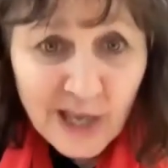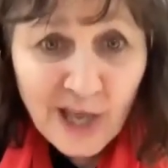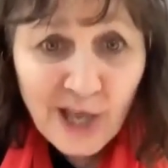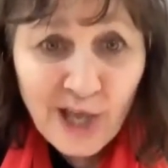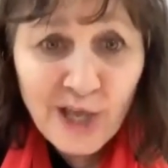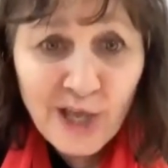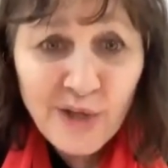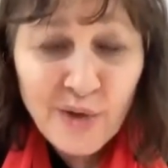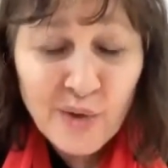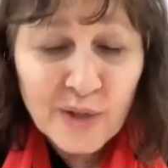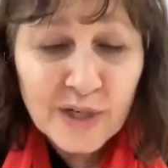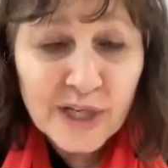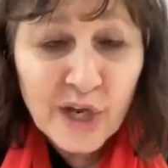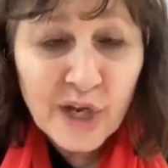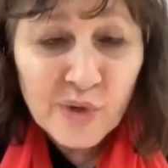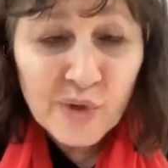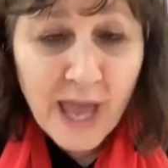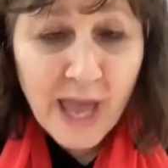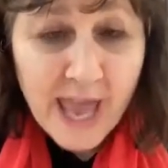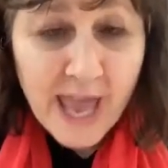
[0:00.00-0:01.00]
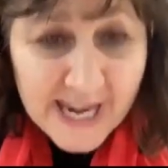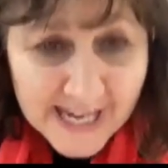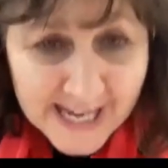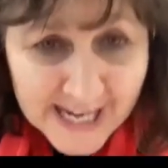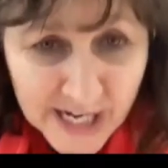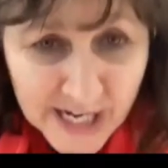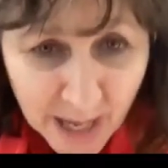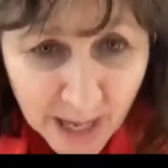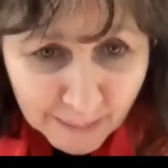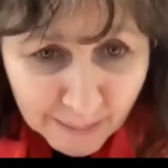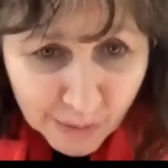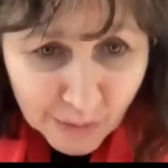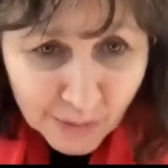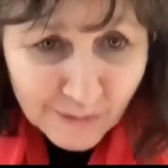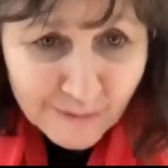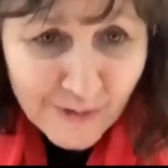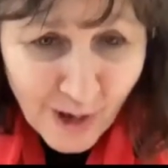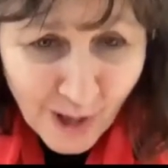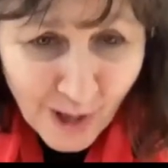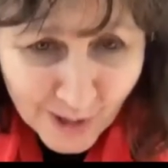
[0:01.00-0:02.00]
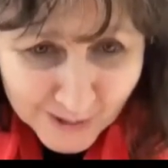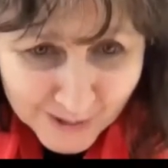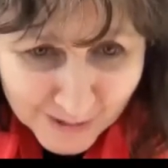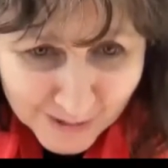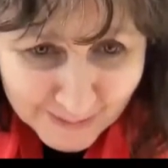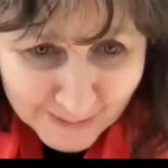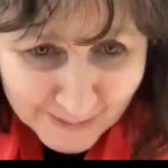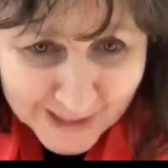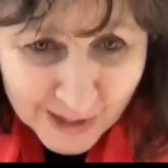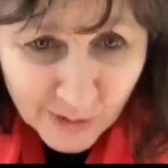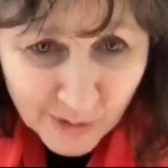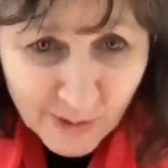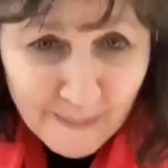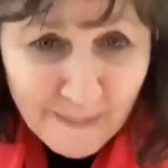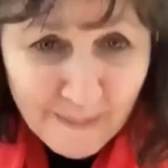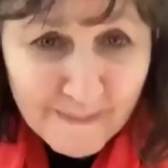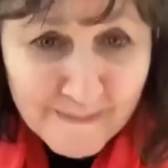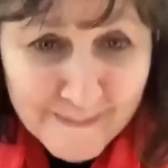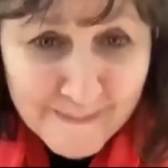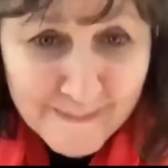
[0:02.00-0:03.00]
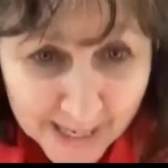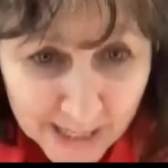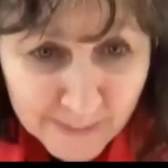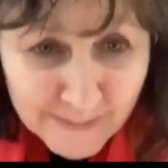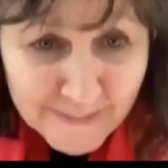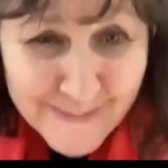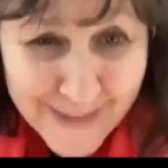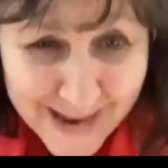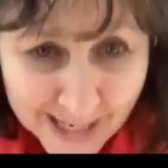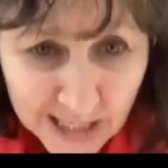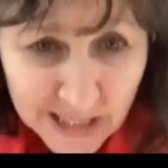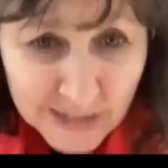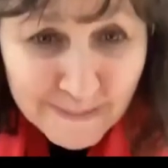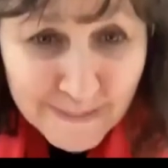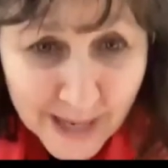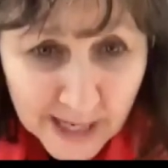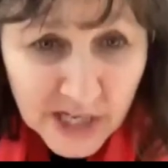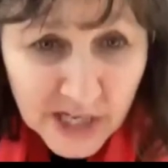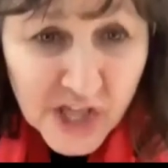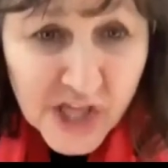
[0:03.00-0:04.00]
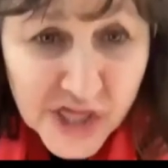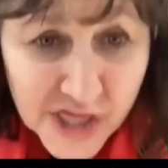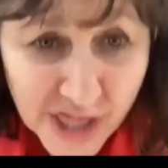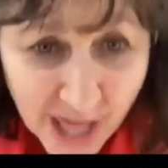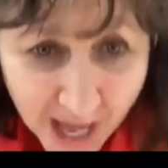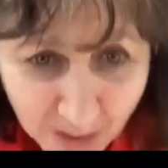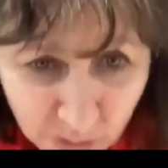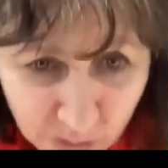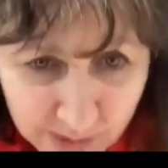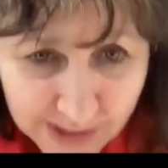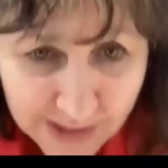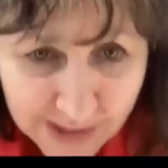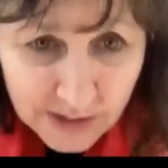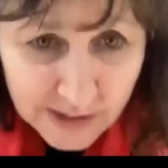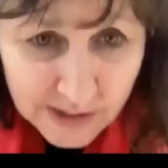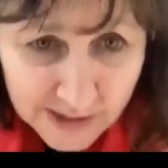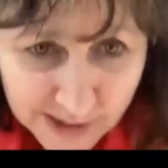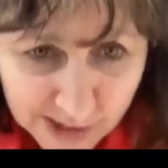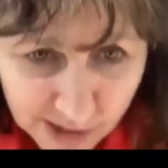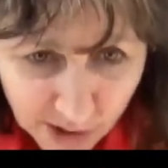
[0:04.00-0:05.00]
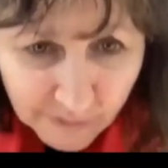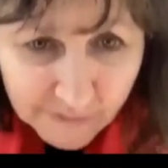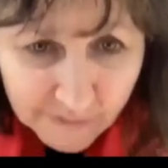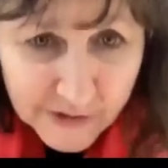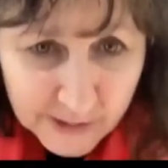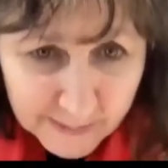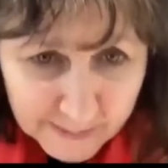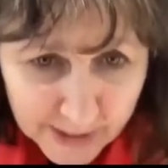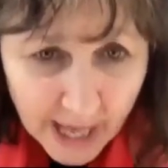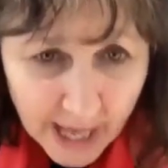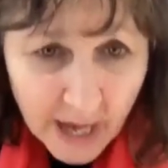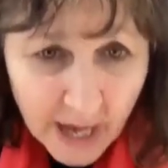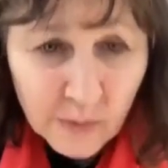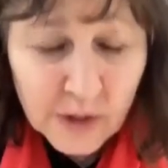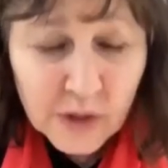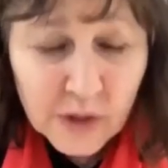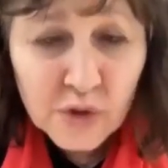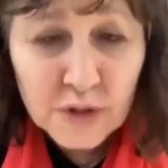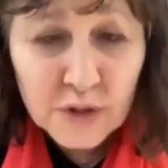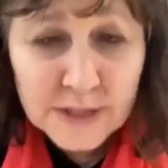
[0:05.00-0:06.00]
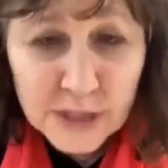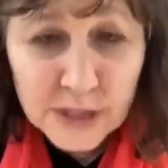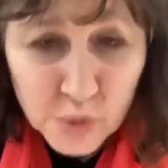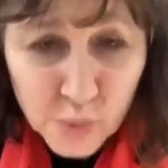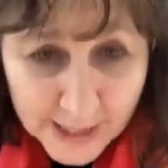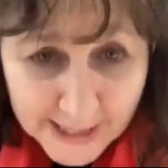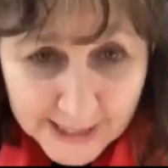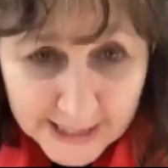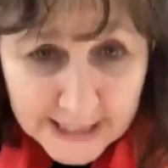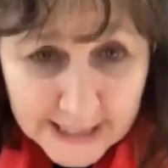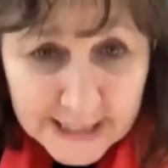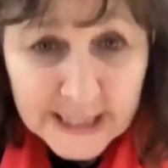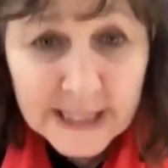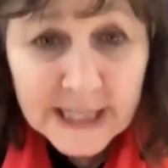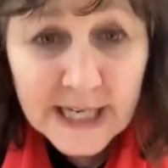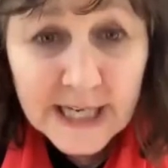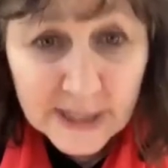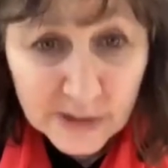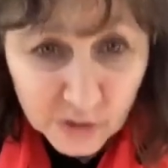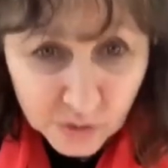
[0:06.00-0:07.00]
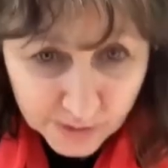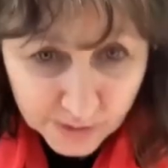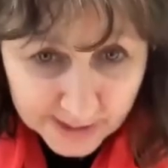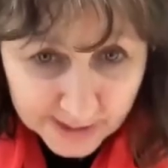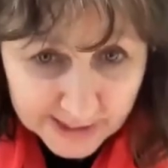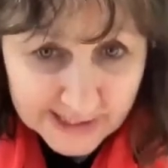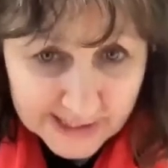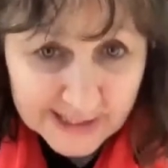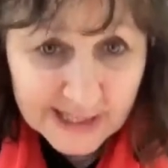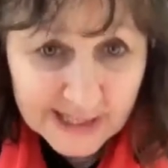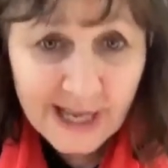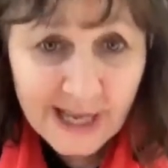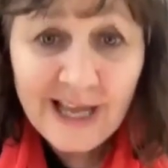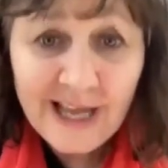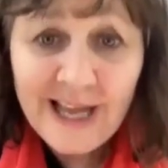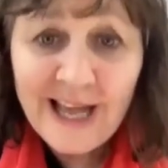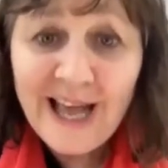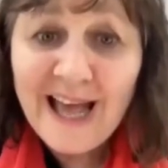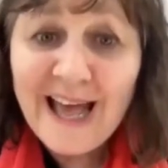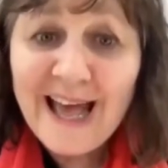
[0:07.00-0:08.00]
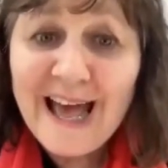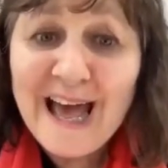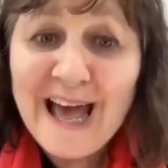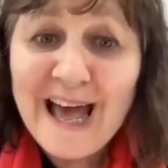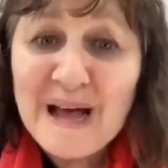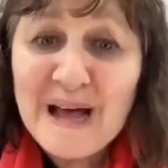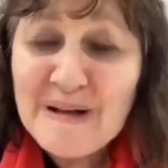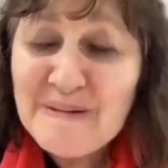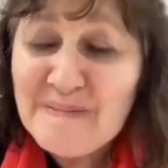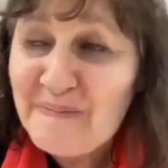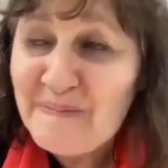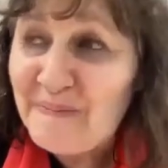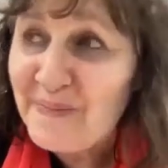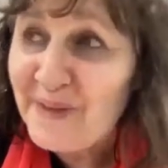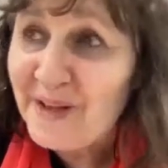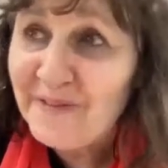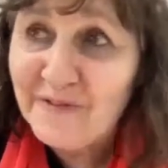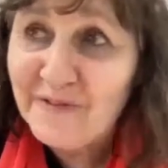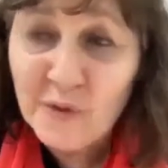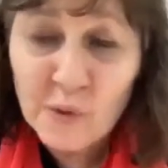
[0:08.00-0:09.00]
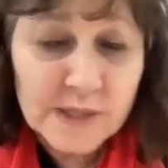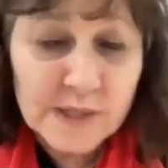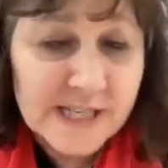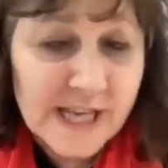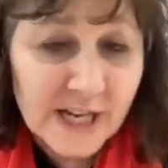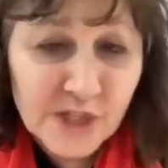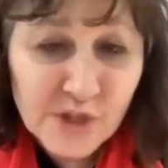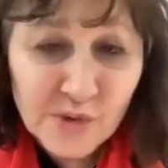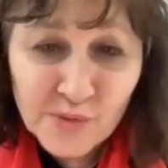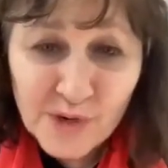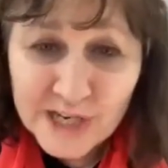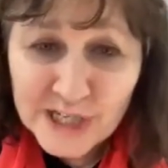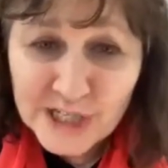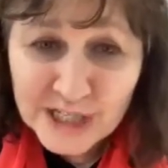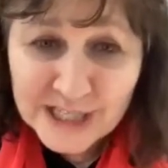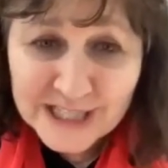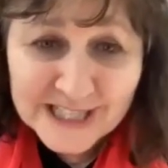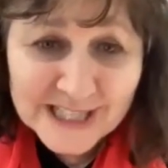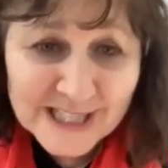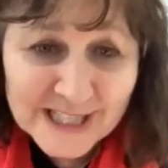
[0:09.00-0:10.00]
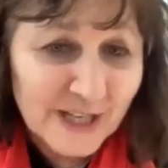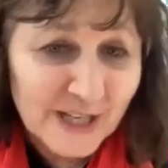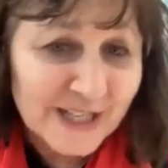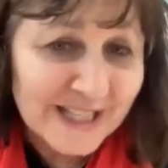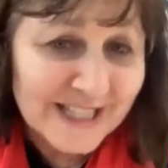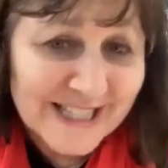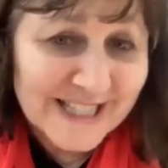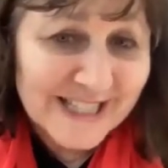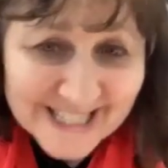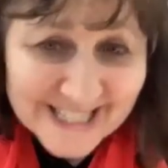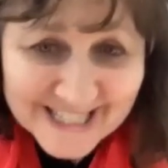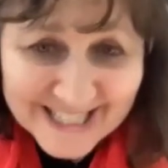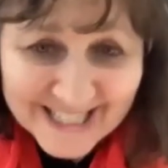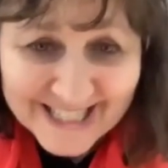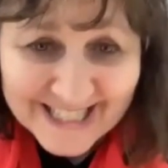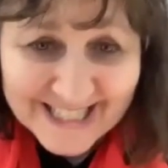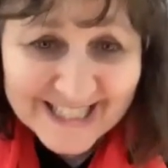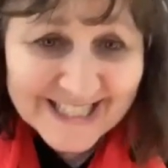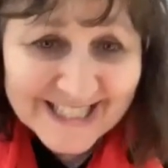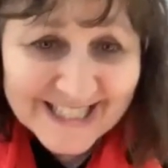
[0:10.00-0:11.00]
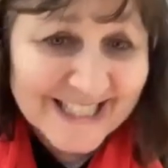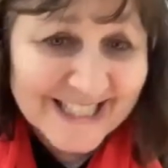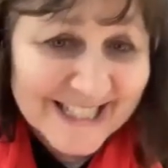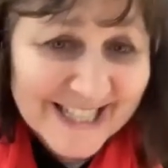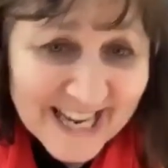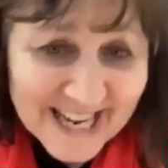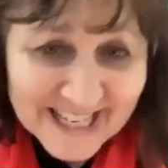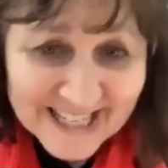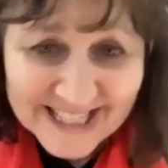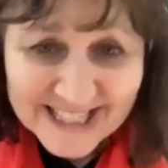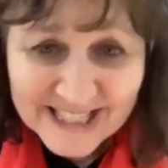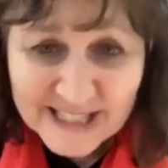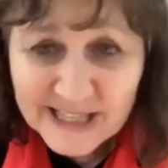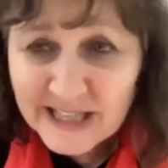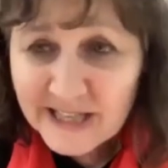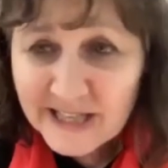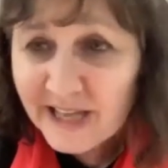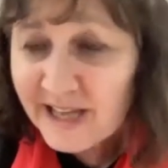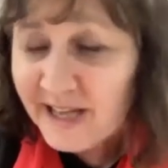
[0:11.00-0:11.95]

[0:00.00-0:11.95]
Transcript: You can go to any number of classrooms. There are many, many, many thousands of them now across 20 countries. Full saturation in certain cities, states.